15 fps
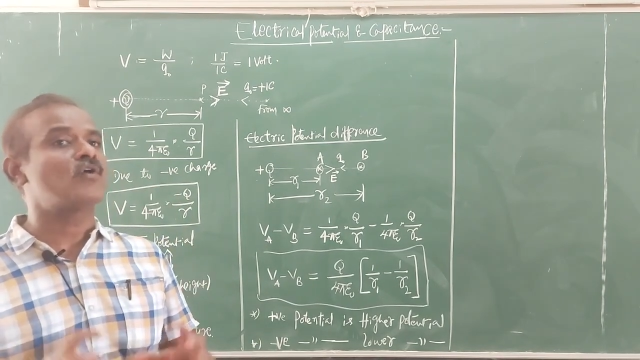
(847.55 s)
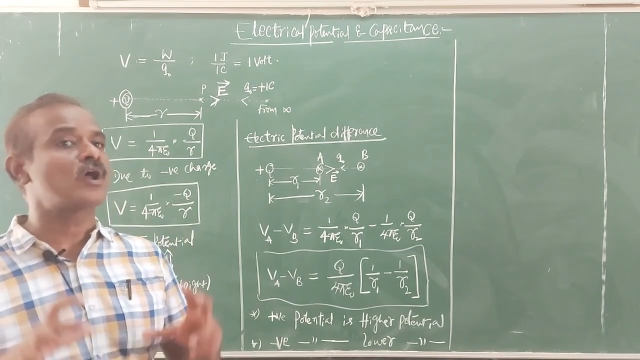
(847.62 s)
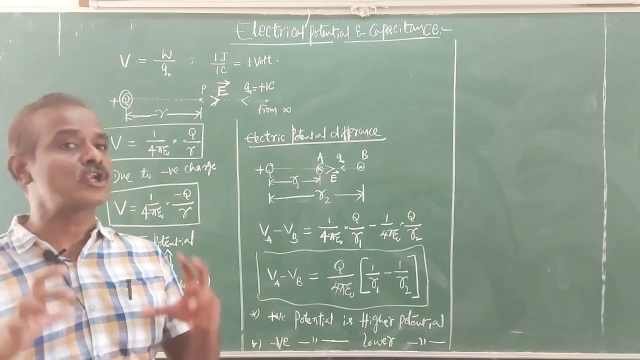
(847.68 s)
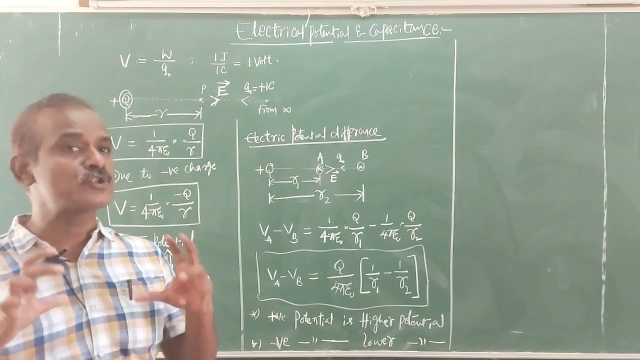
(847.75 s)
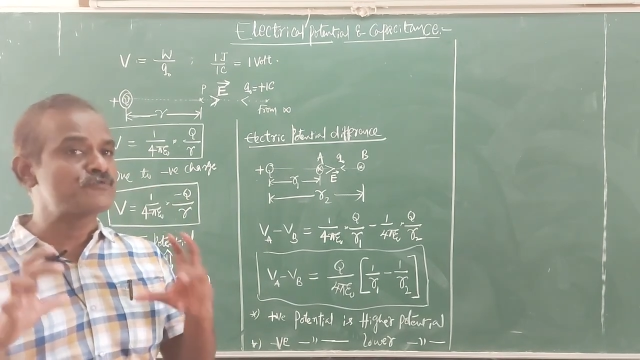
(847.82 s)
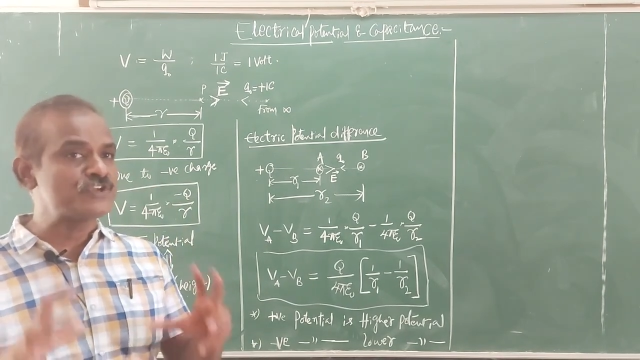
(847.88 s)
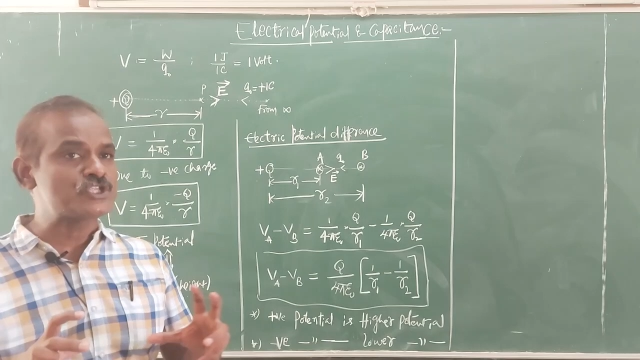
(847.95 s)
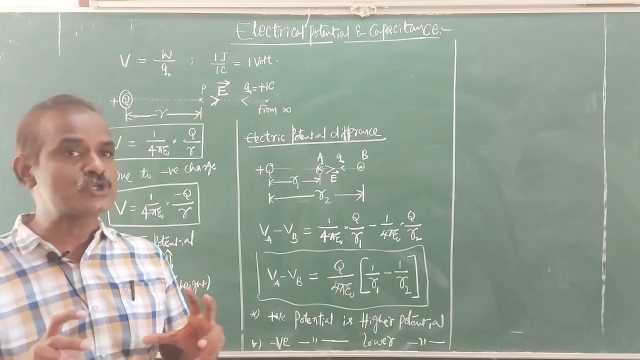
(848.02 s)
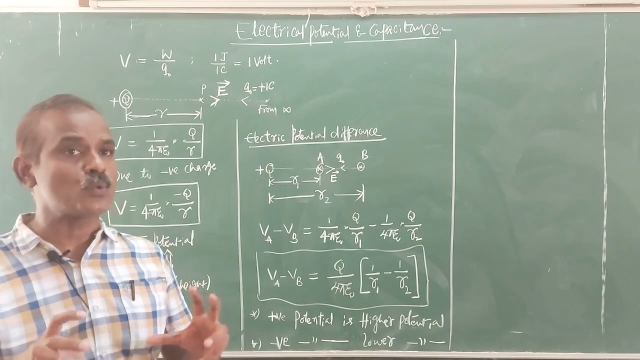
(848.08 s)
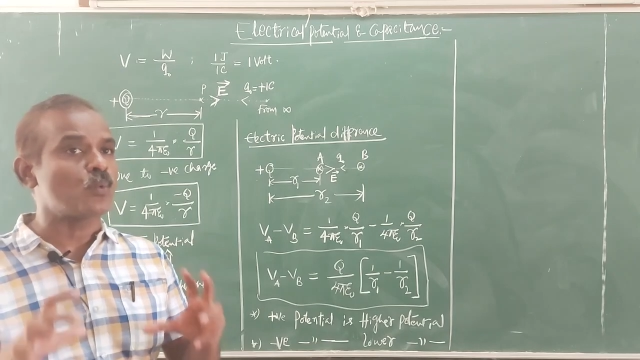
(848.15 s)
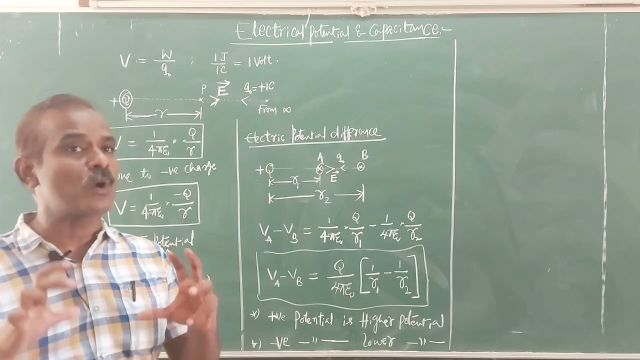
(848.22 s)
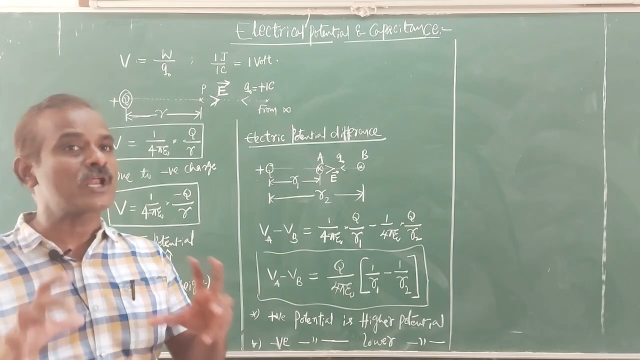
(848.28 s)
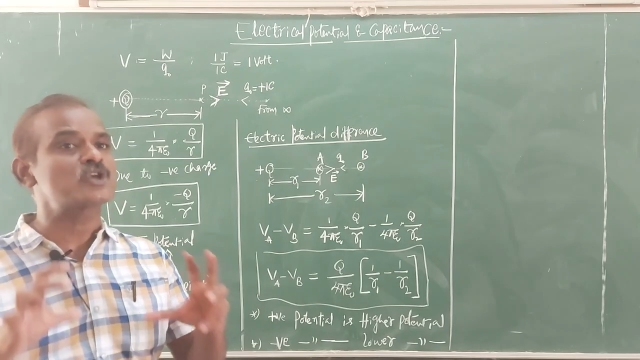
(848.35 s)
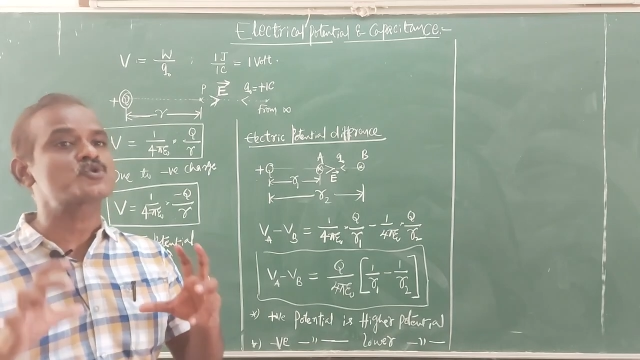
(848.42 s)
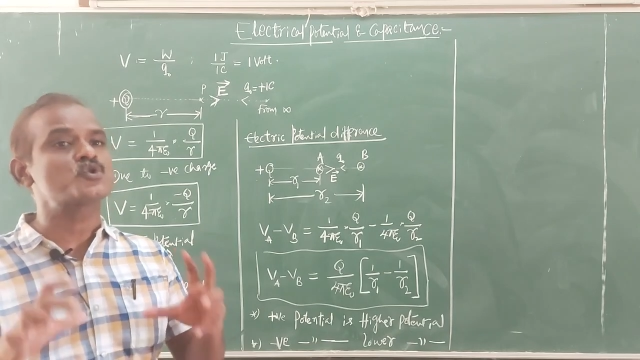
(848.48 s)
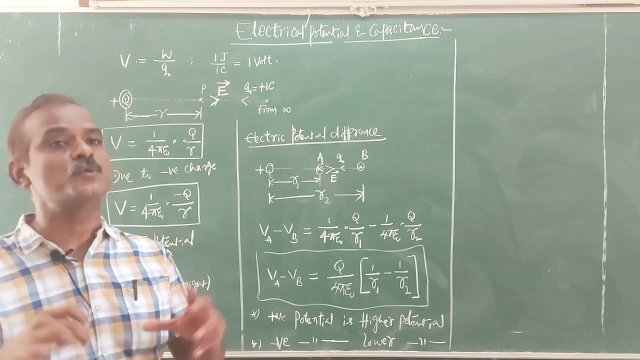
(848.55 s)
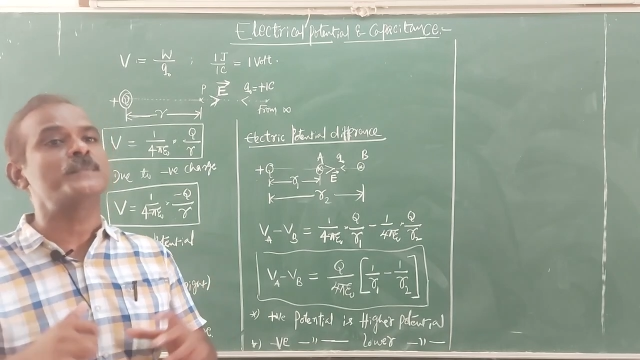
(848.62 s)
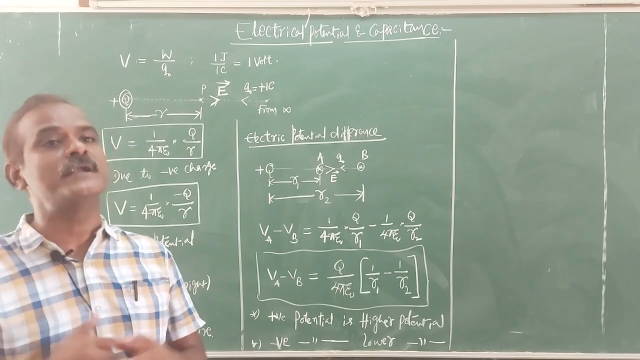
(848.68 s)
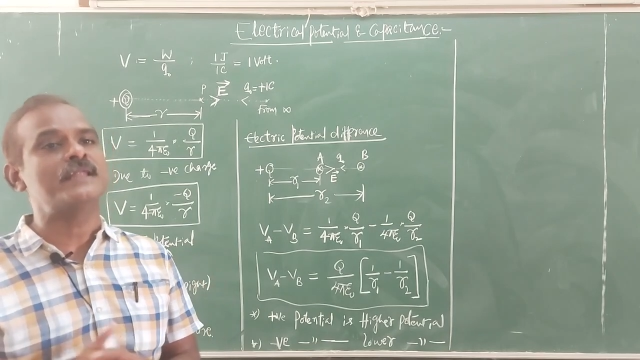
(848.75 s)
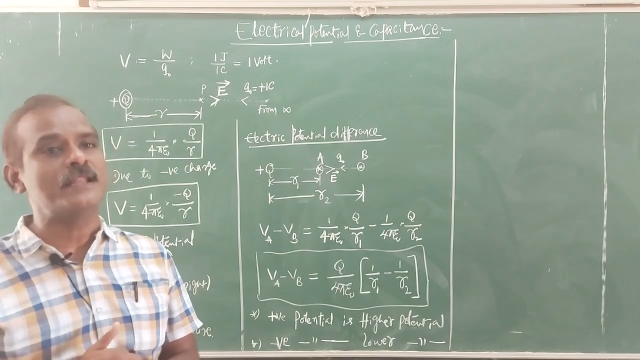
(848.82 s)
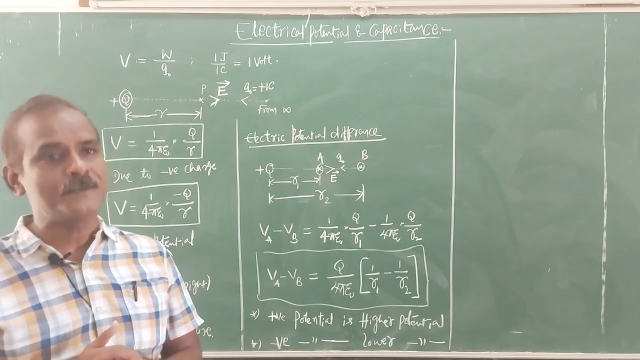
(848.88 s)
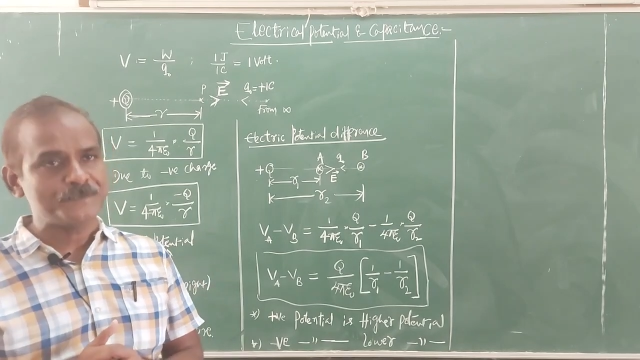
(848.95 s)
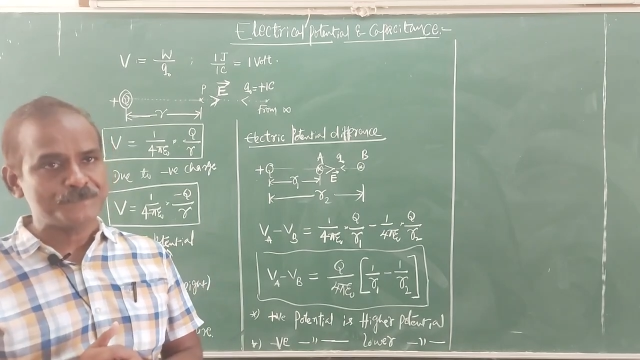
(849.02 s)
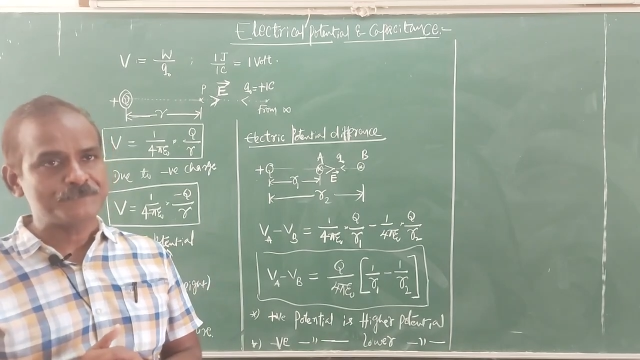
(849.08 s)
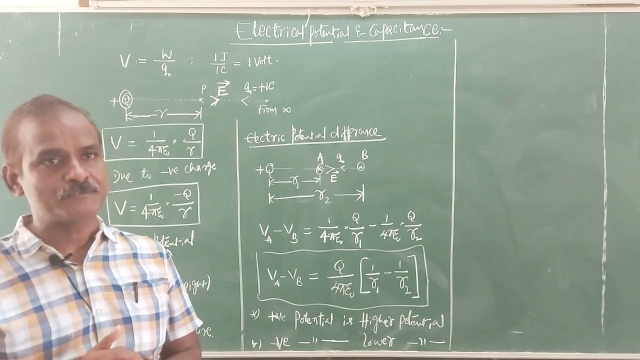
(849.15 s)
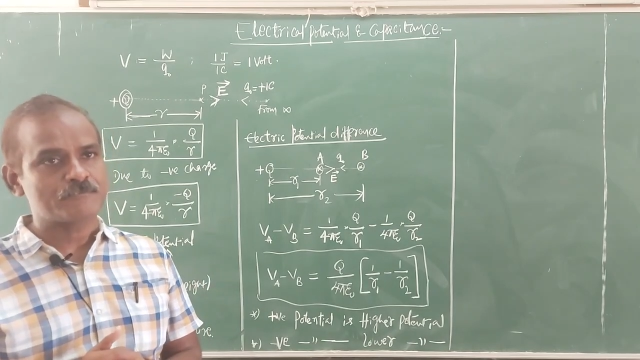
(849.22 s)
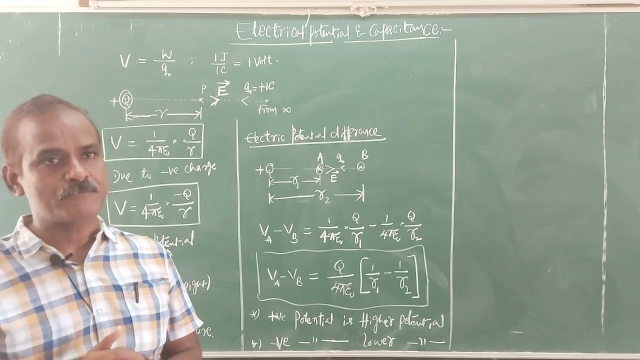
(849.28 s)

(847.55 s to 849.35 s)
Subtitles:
for which work should be done.